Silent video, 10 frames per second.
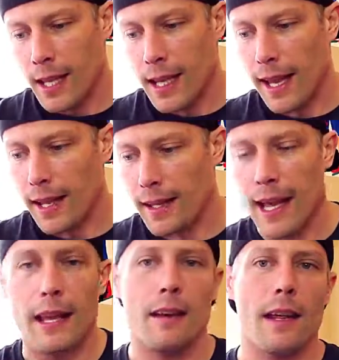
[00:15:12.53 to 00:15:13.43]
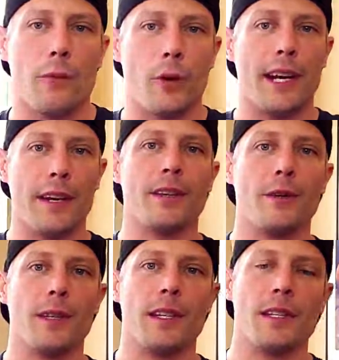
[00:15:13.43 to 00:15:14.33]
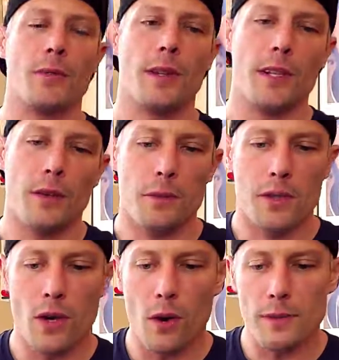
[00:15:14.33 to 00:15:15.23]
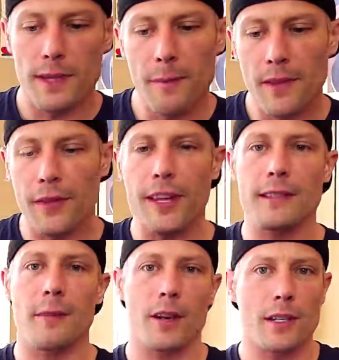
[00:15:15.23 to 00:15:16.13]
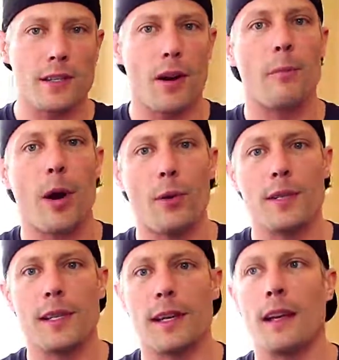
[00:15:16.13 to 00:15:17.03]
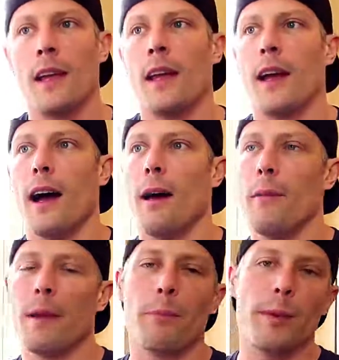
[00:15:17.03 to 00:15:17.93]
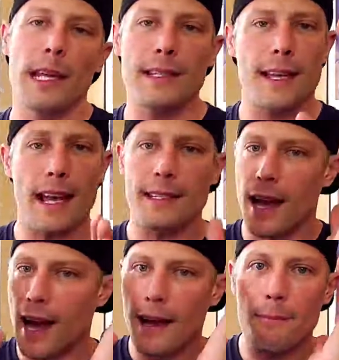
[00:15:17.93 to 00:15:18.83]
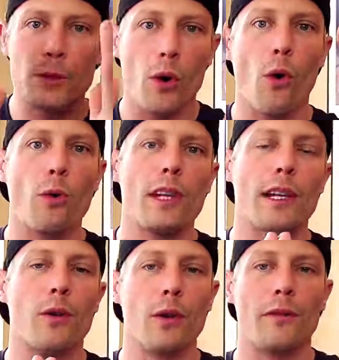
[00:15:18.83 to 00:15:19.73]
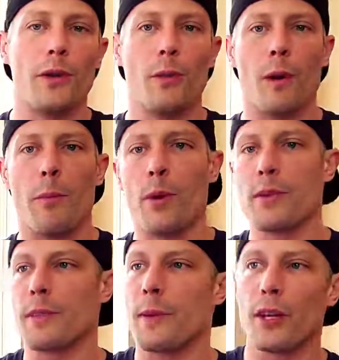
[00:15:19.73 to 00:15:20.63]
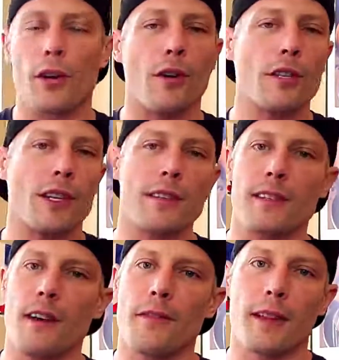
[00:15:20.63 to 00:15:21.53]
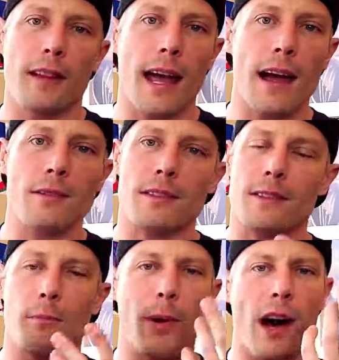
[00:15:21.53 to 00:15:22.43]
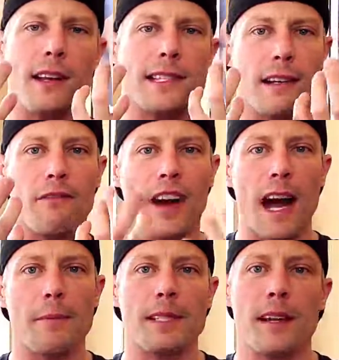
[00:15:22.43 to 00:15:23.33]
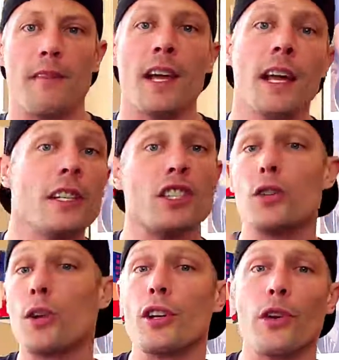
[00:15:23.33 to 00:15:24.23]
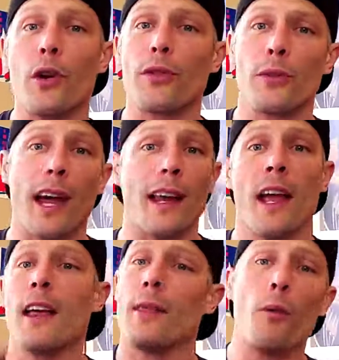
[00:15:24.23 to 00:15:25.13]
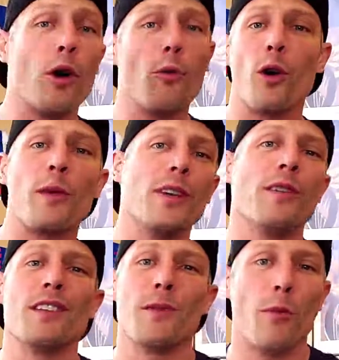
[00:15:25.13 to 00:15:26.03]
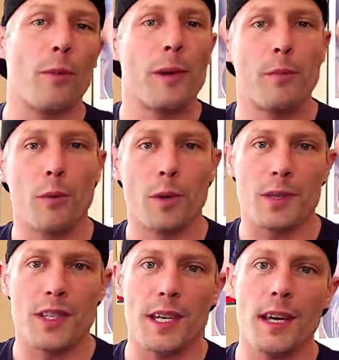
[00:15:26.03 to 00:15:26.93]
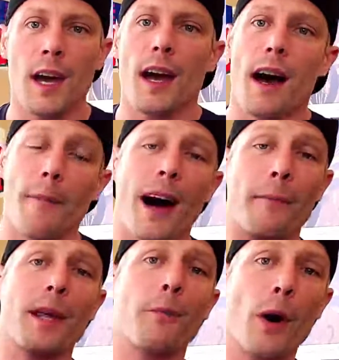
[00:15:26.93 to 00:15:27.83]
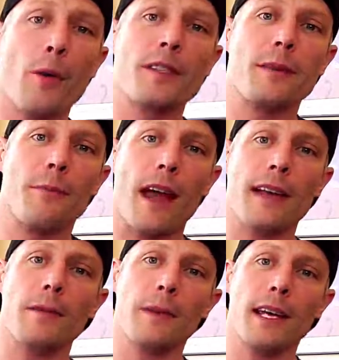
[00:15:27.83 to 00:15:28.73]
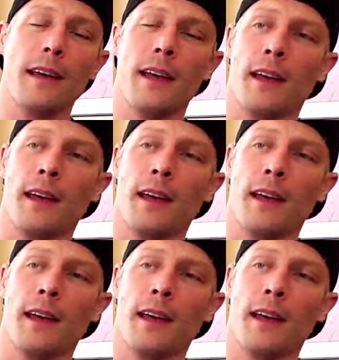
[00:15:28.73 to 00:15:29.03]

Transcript: And we're here doing this with you. So some of the things I'm going to start posting, and please guys, I'm totally cool if you want to post some encouraging stuff in the lounge and some positive vibe stuff. Just do it on your own thread. The more and more we do this, the more people will see. I'm going to post them randomly.